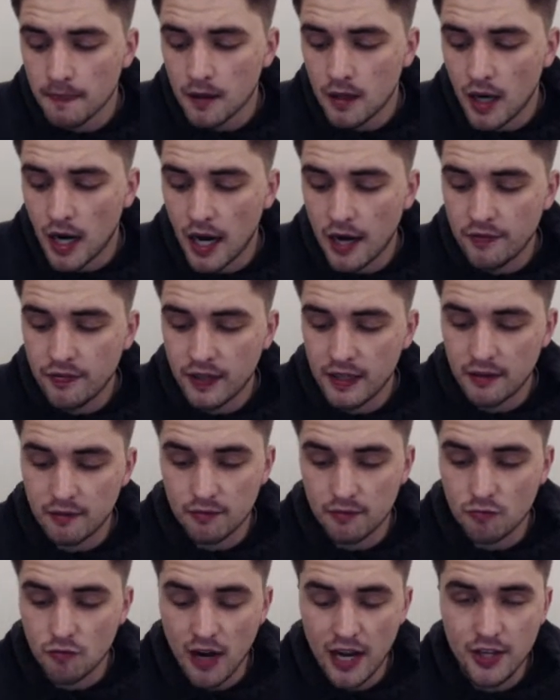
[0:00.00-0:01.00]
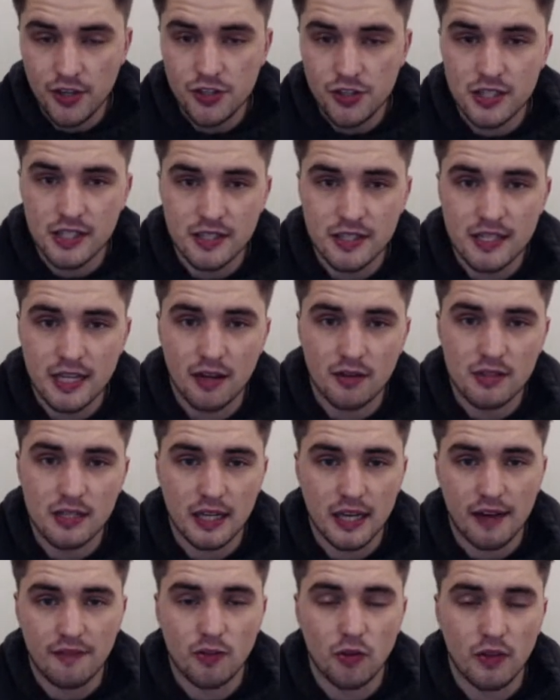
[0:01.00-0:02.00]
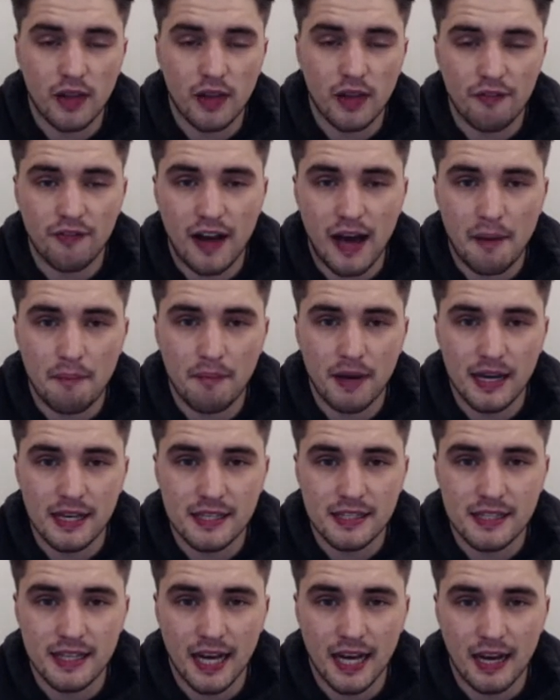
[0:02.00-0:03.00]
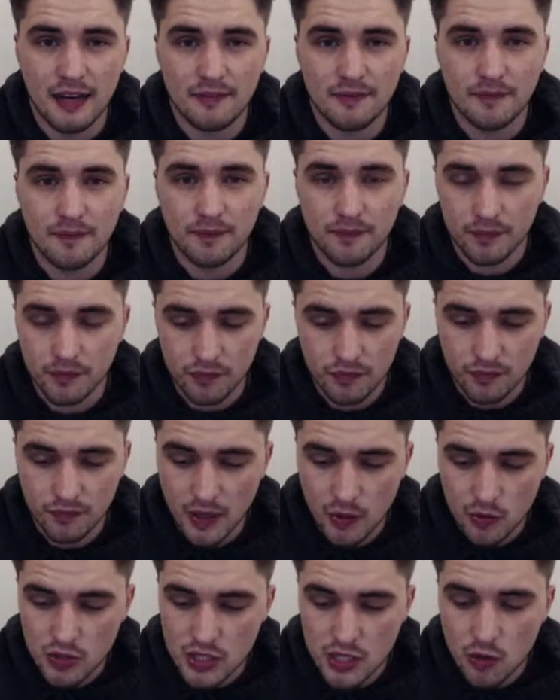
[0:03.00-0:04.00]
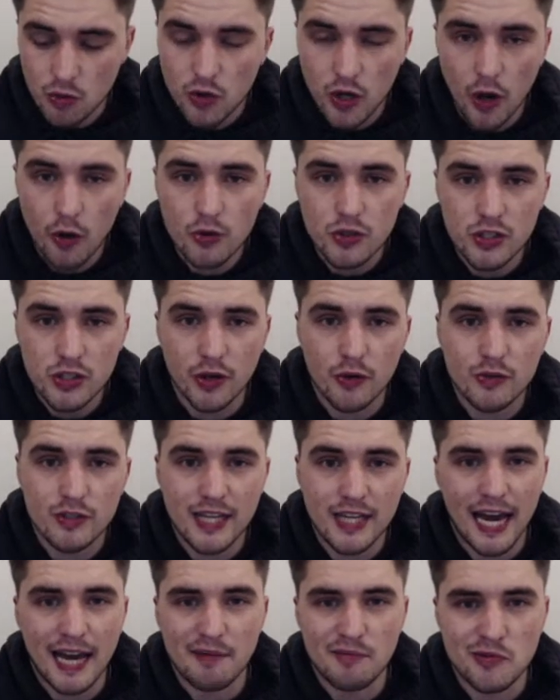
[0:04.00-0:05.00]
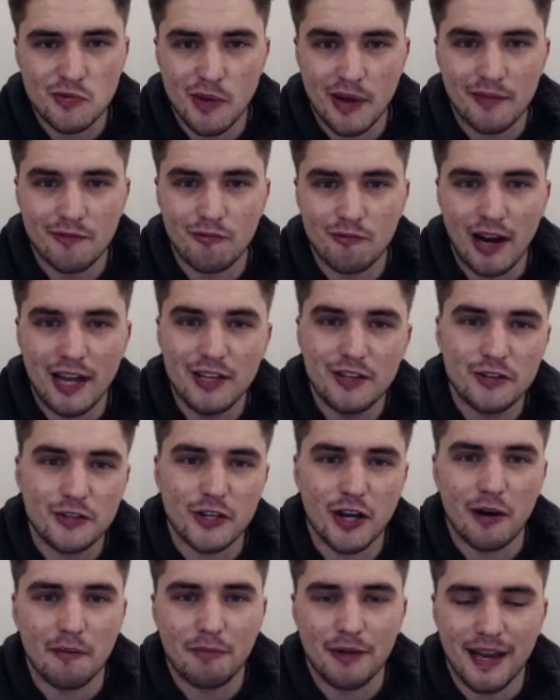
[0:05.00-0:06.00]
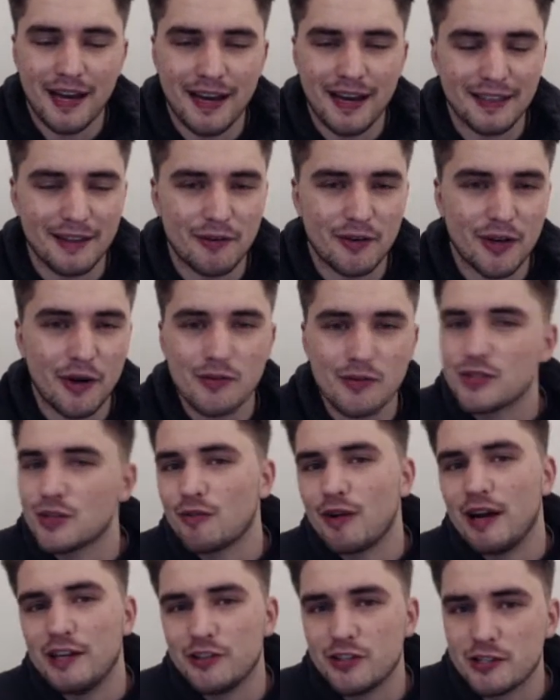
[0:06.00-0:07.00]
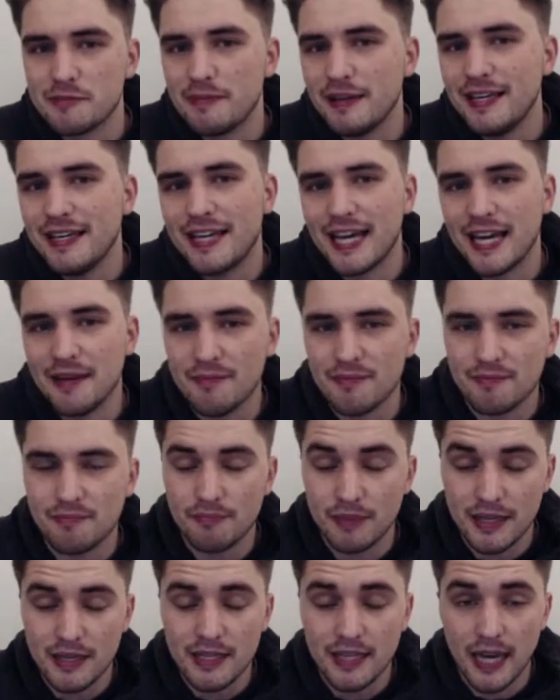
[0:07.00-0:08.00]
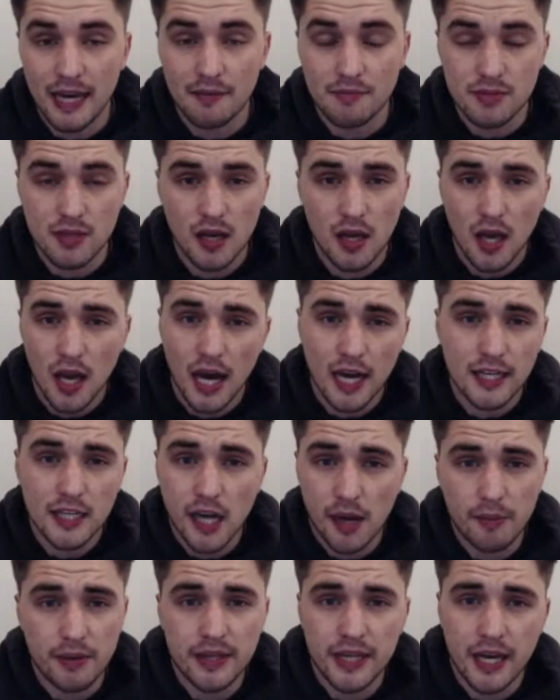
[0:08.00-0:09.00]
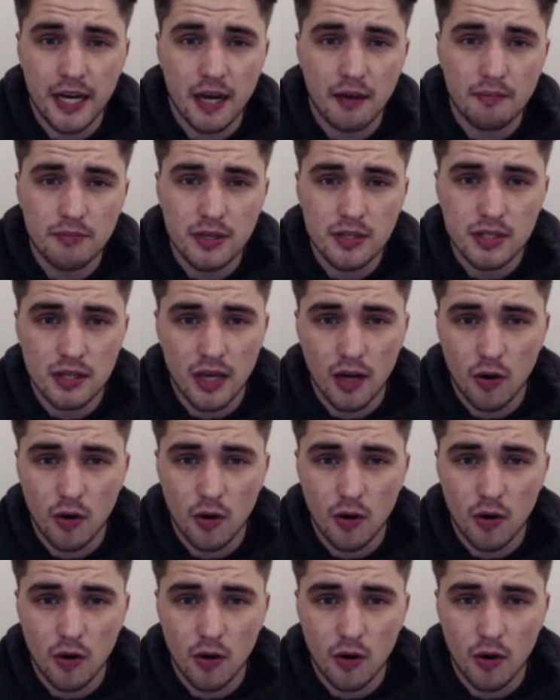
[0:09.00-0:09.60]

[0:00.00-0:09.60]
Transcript: I think Rangers and Celtic have got that fan base that they would still go to those games. When Rangers aren't playing, they'll go to the Rangers B games and come in their numbers.